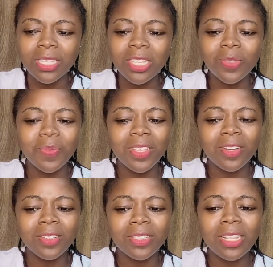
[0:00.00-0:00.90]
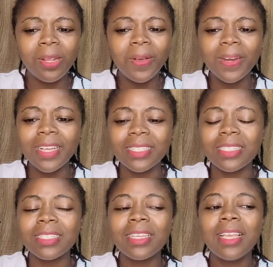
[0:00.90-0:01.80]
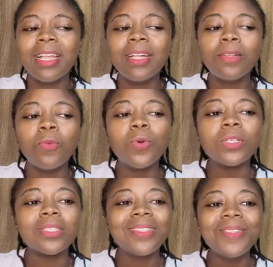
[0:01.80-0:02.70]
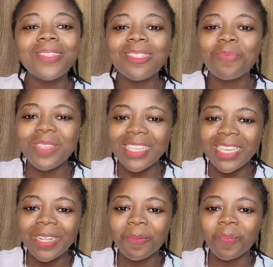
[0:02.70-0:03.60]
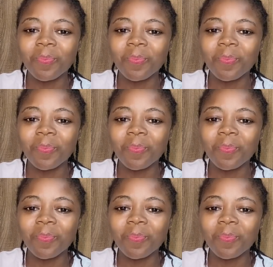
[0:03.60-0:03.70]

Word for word: It's because the Lord has was still speaking,